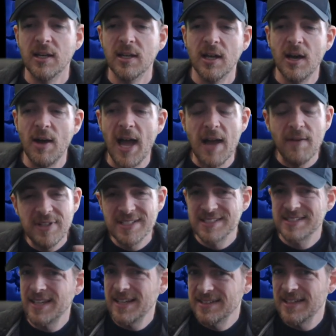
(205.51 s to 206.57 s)
Having
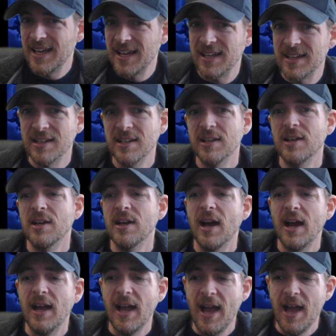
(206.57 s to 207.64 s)
said that,
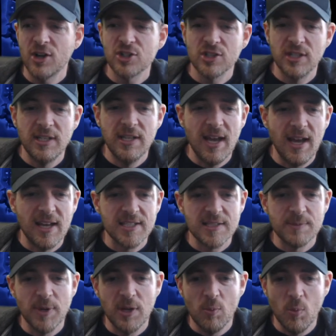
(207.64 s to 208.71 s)
I actually
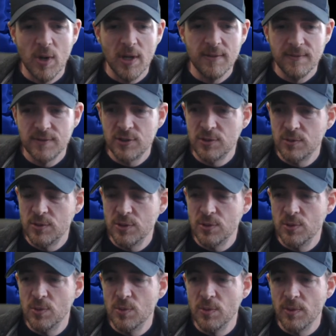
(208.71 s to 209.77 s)
asked my wife to
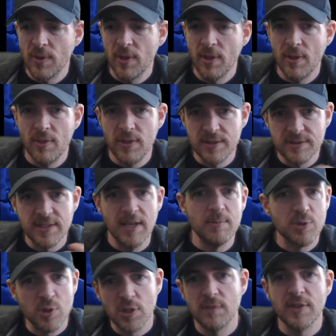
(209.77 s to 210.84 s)
do the
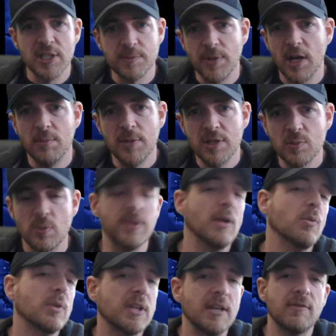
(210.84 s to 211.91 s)
same sort of experiment
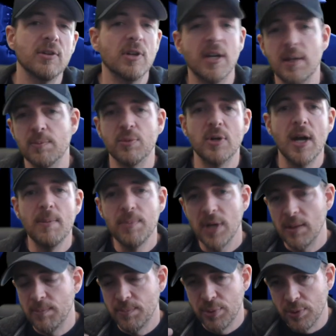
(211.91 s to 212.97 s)
without giving her any prep.
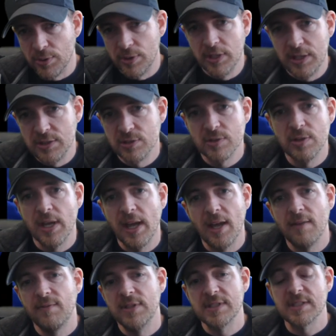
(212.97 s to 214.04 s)
I put her into the
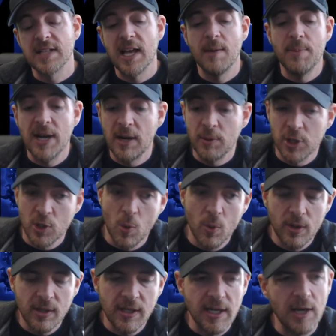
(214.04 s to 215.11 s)
Hand Physics Lab and I
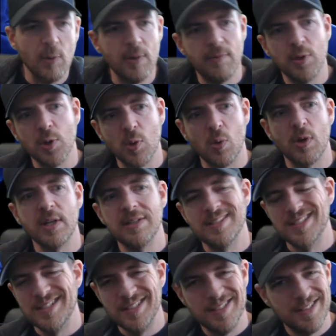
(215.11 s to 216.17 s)
recorded it. However, the
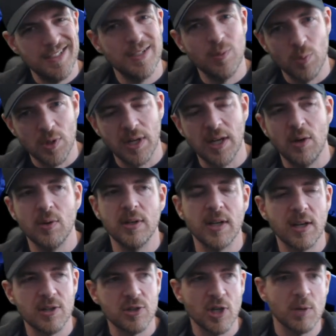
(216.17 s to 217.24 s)
recording didn't work out, and I
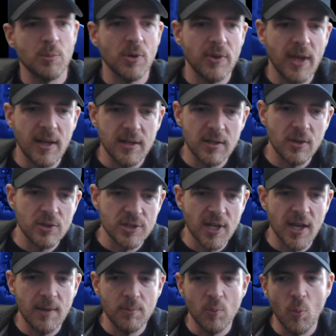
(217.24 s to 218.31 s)
can talk about that another
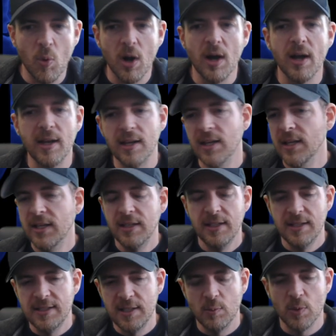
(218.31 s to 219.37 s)
time, why
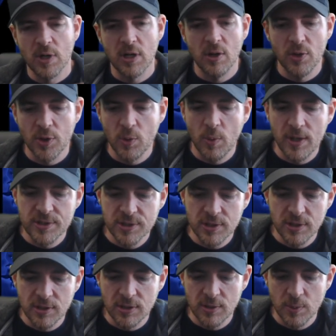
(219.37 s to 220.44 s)
it didn't work out on the Quest,
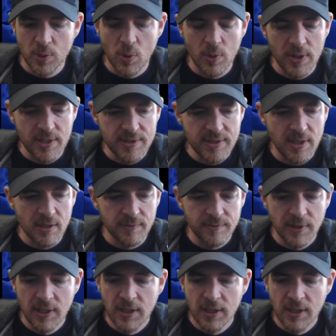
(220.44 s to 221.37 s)
the recording itself.